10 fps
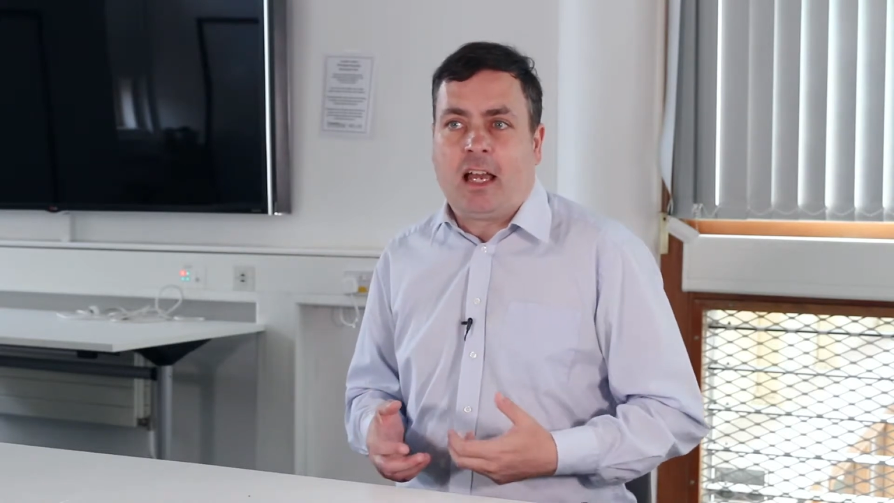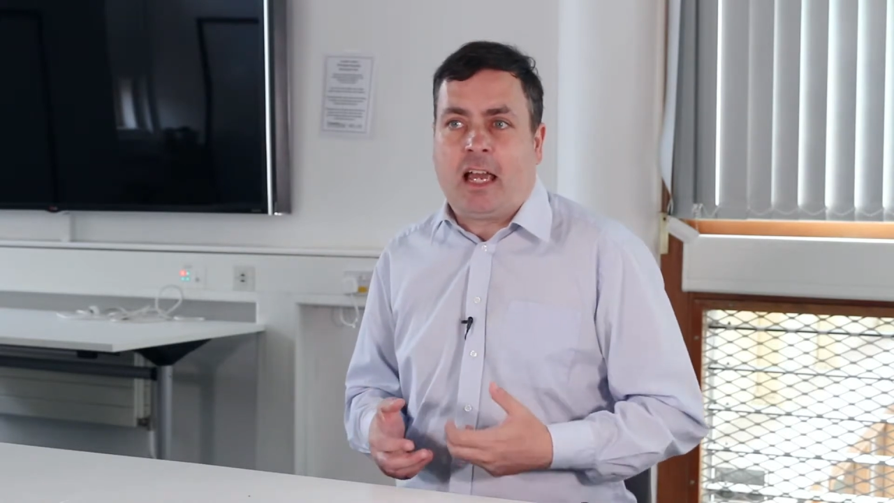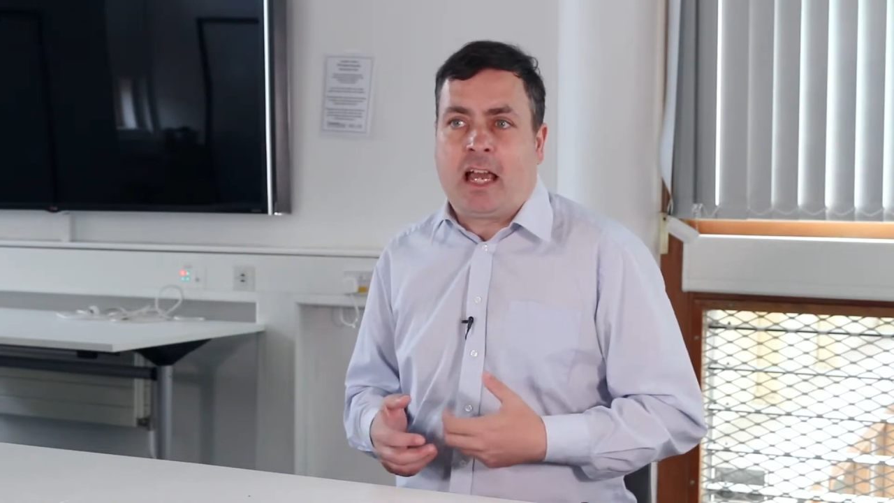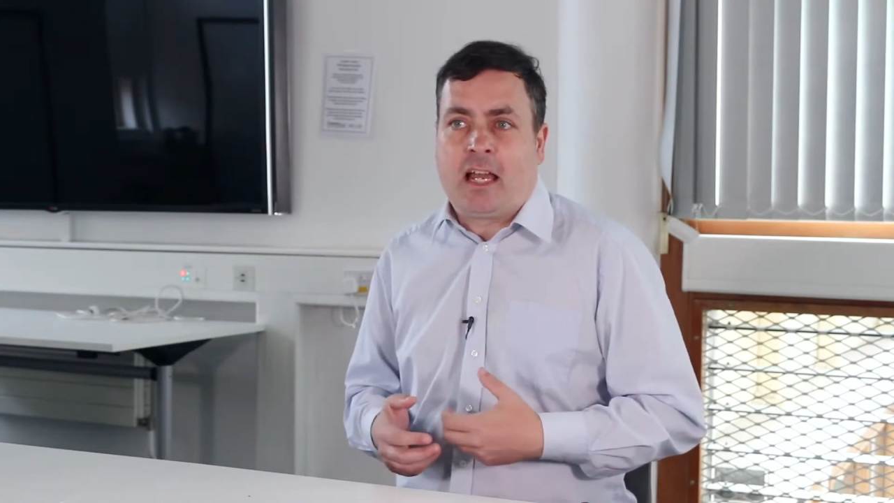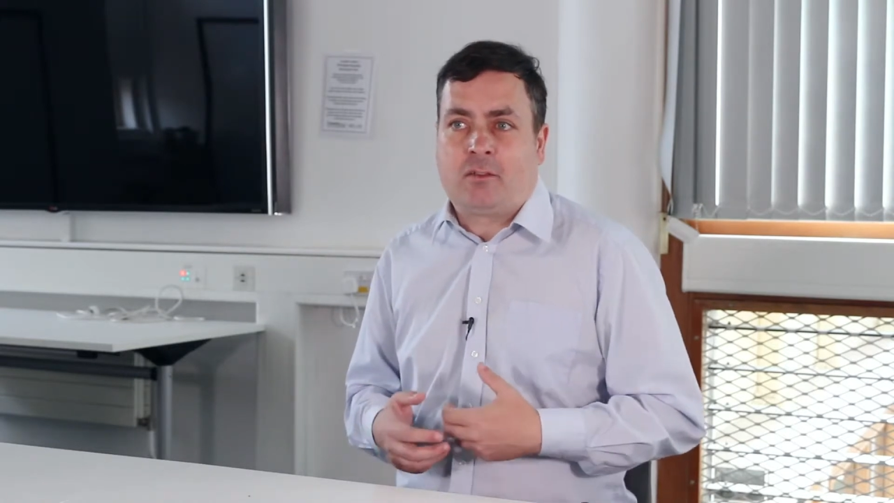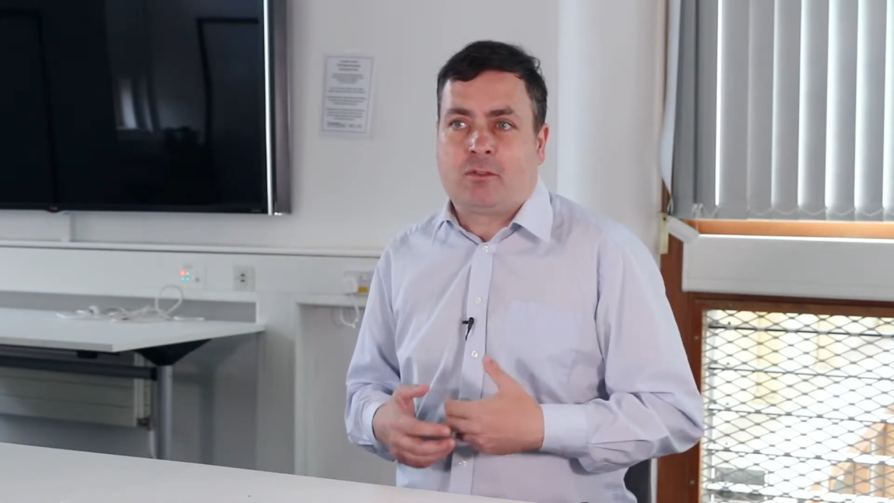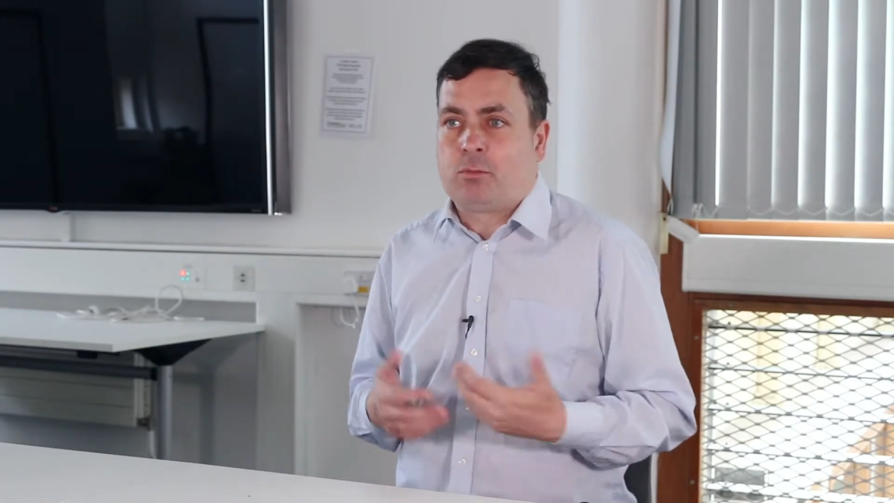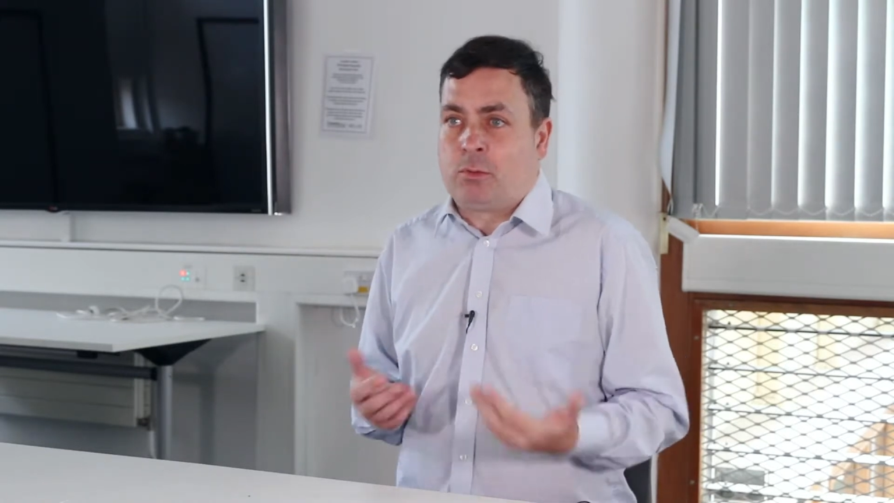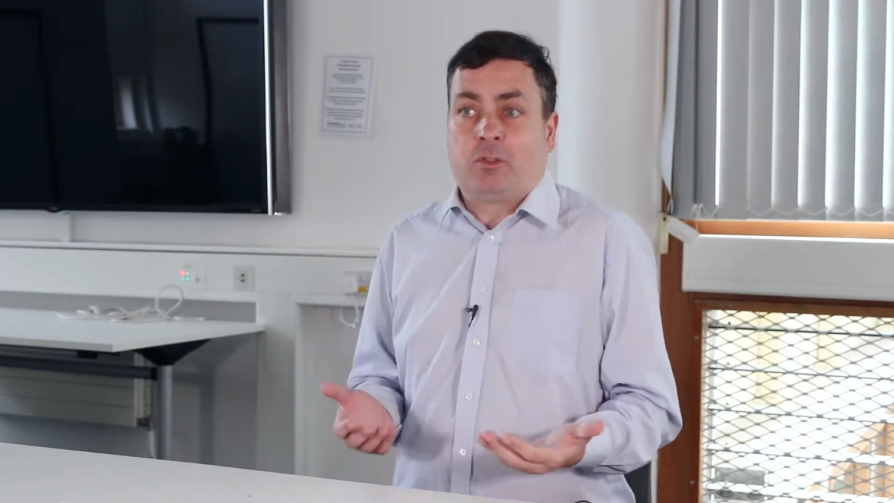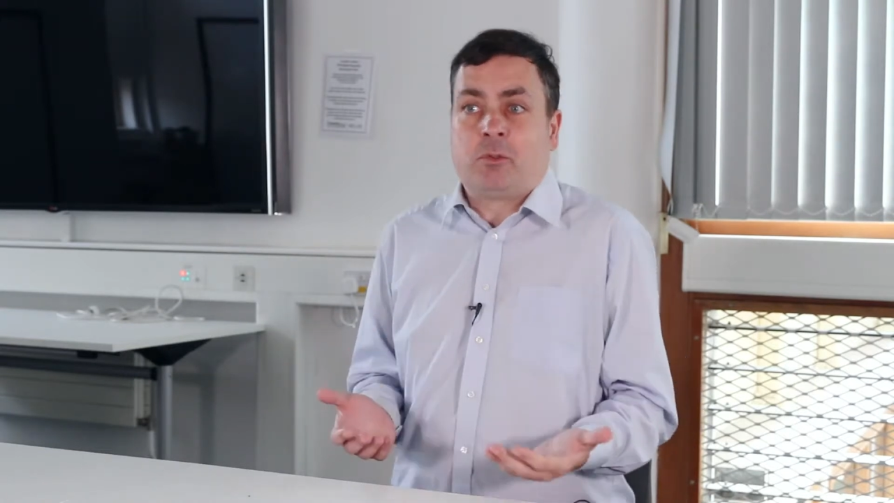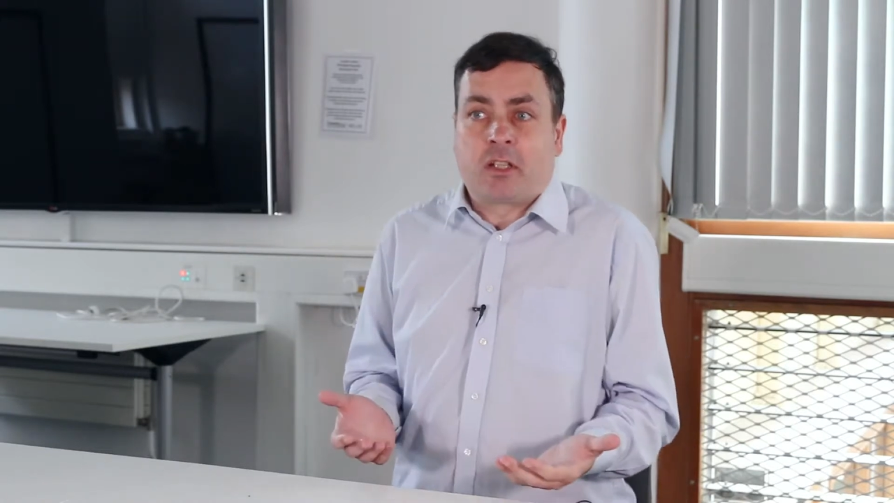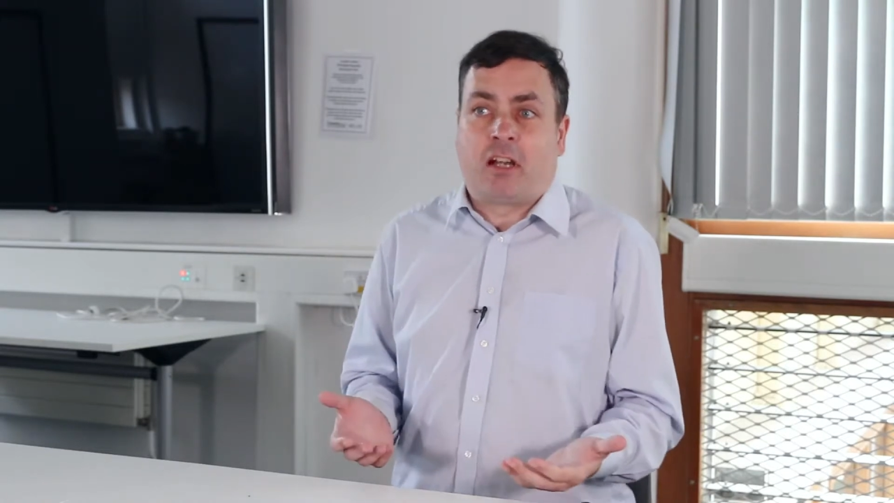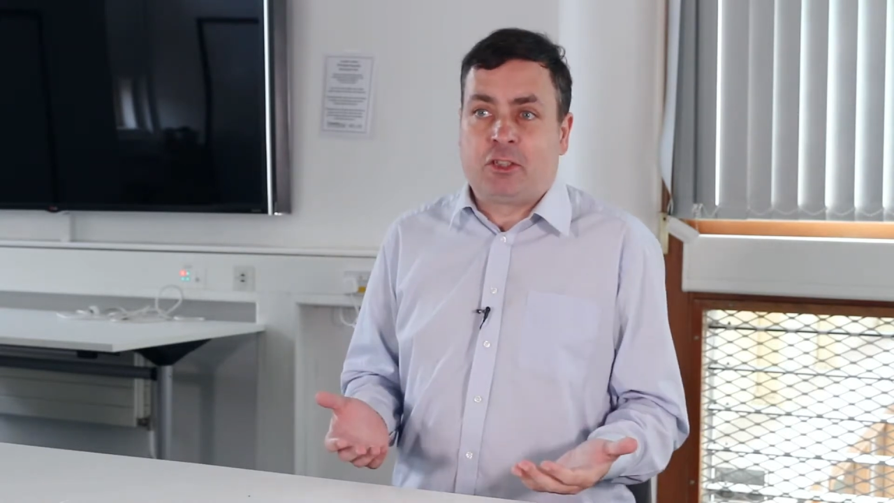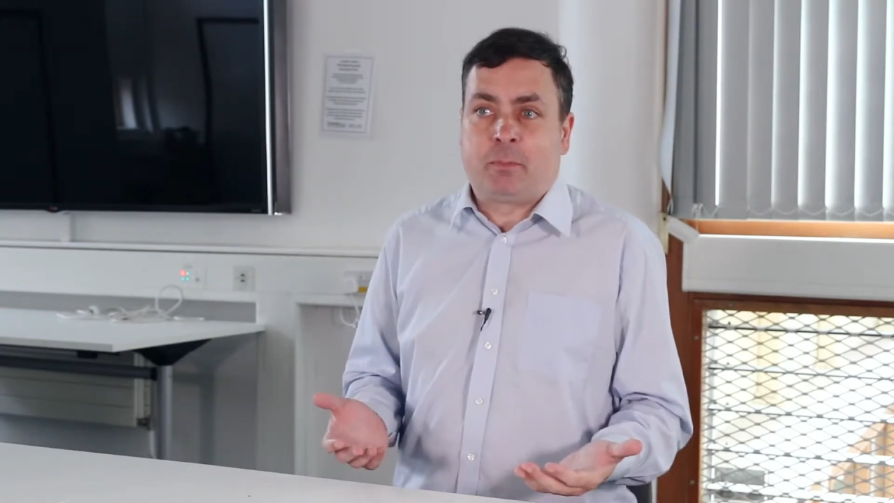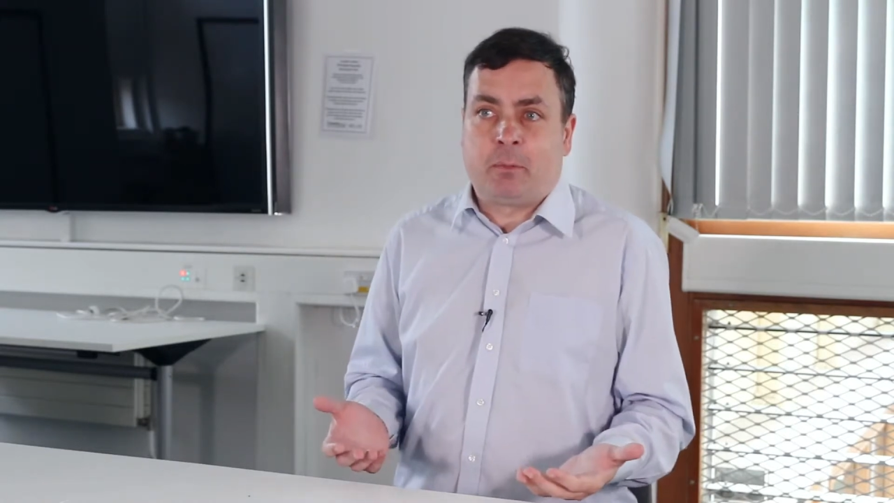And we want to
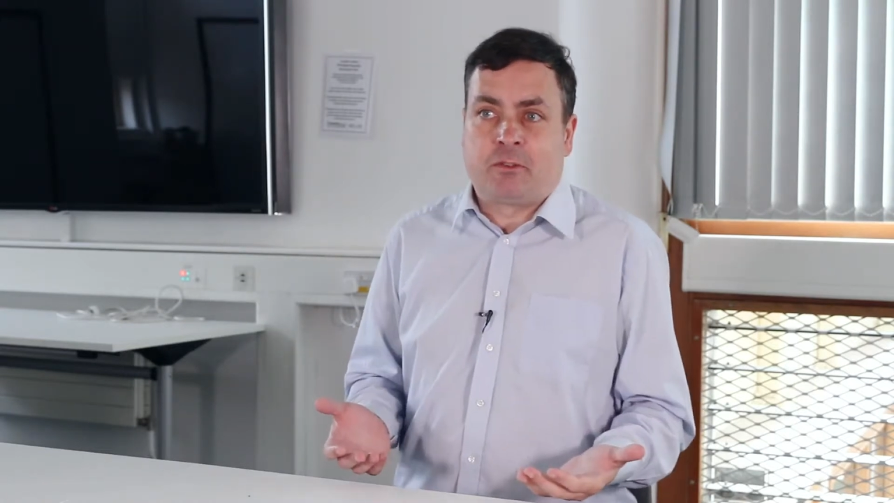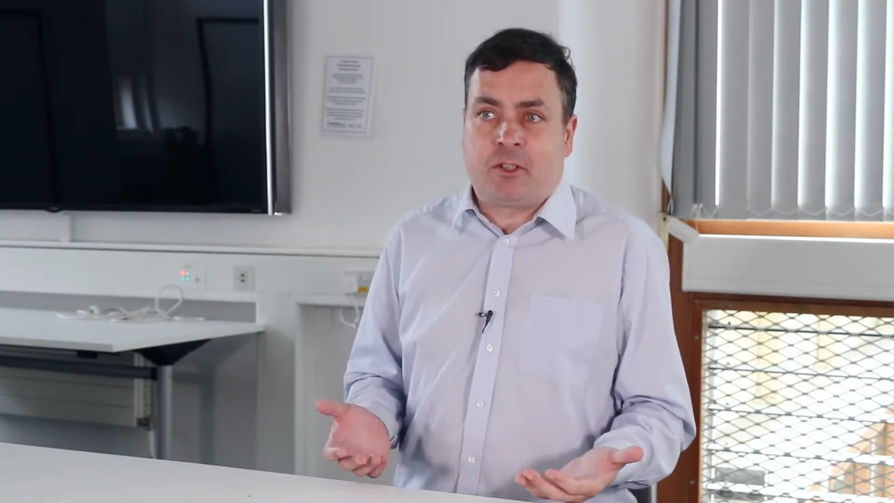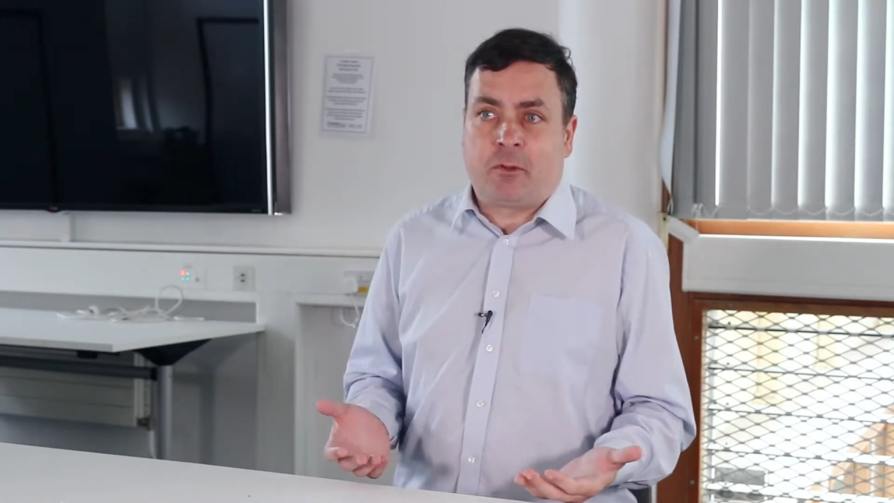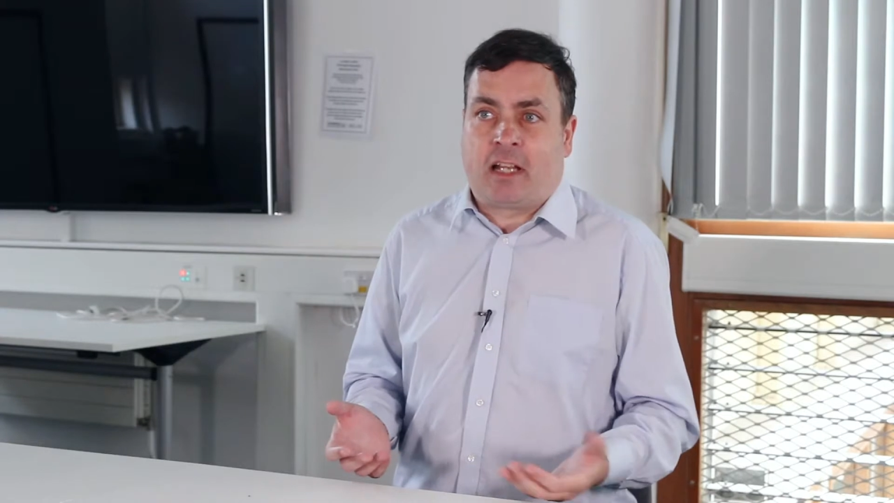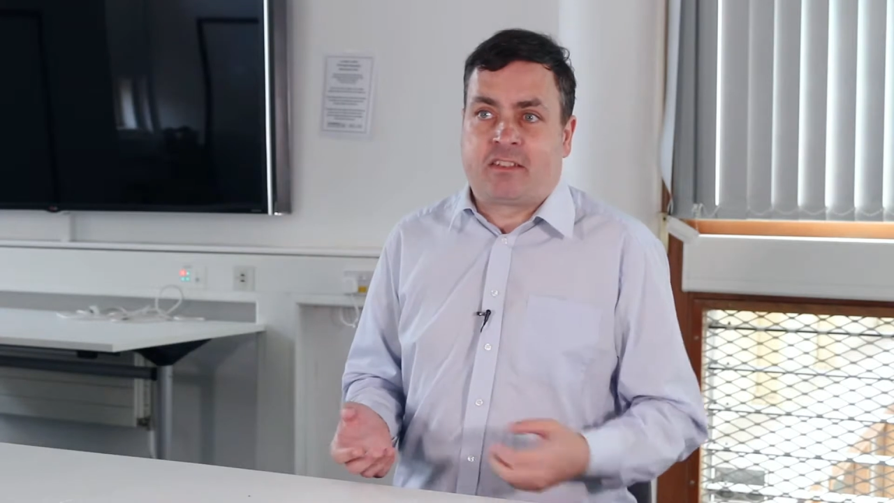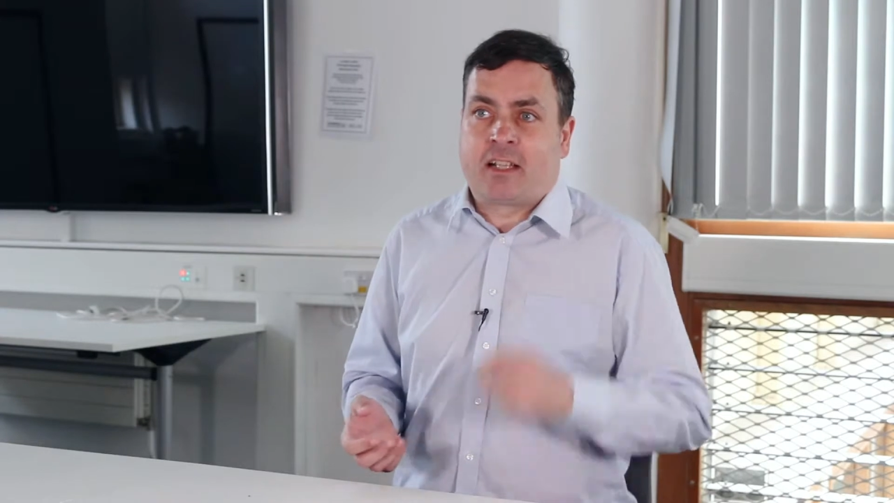encourage people to do that,